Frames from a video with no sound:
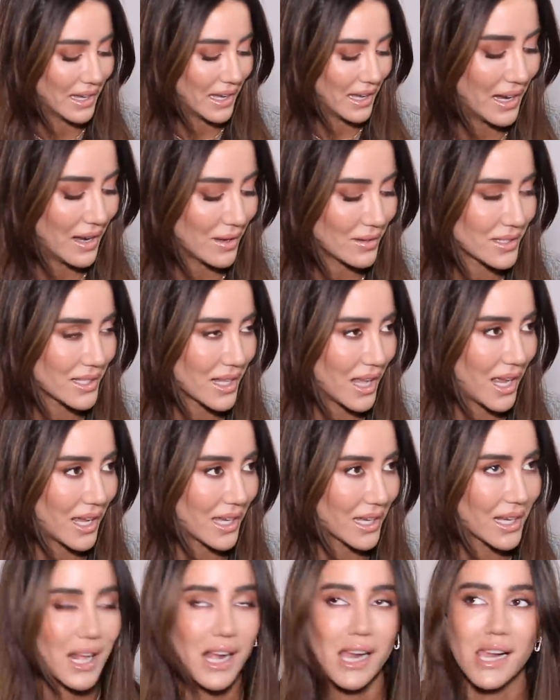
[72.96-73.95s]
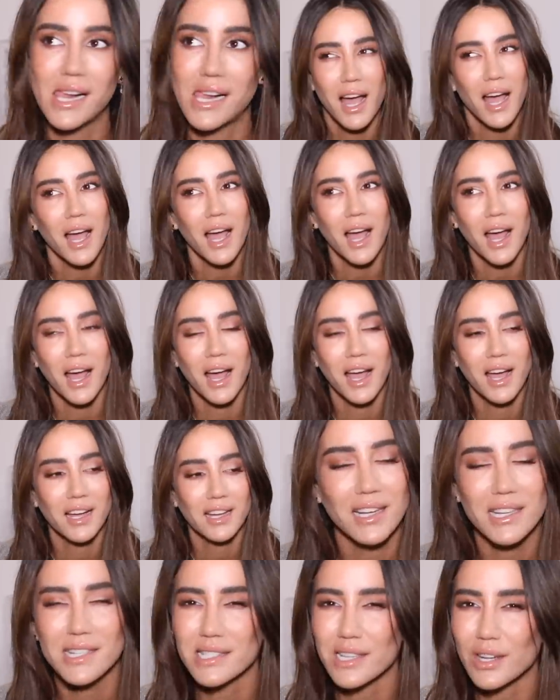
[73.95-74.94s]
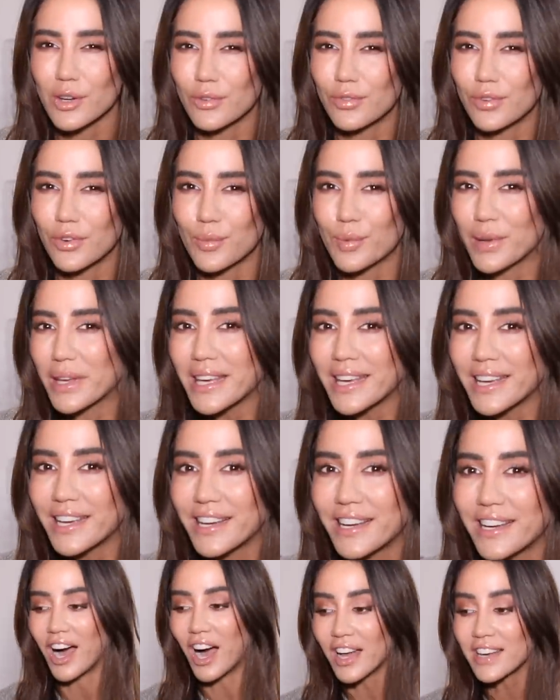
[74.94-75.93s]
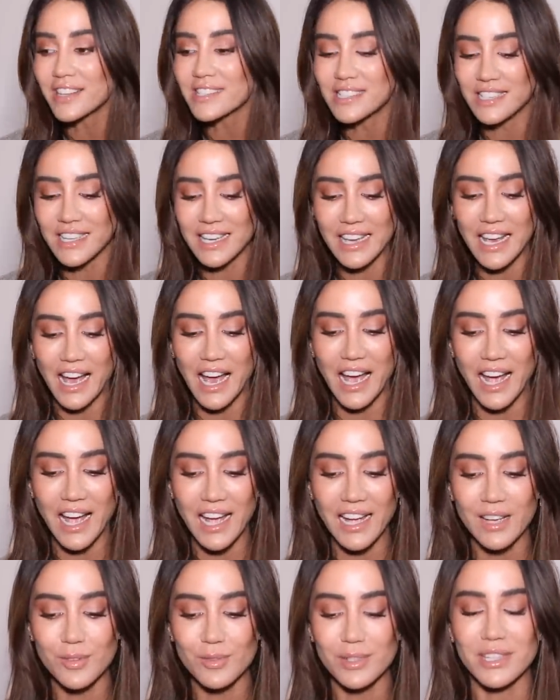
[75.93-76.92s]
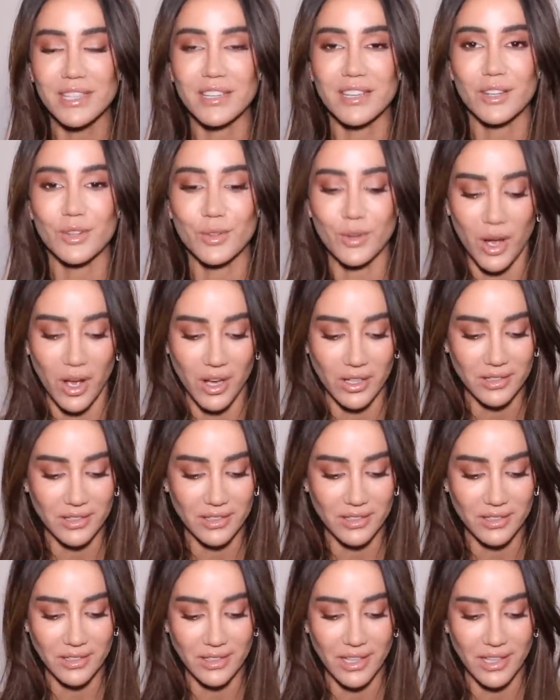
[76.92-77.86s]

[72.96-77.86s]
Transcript: And I was like, ah, is it all for me? Honestly, I am kidding you not.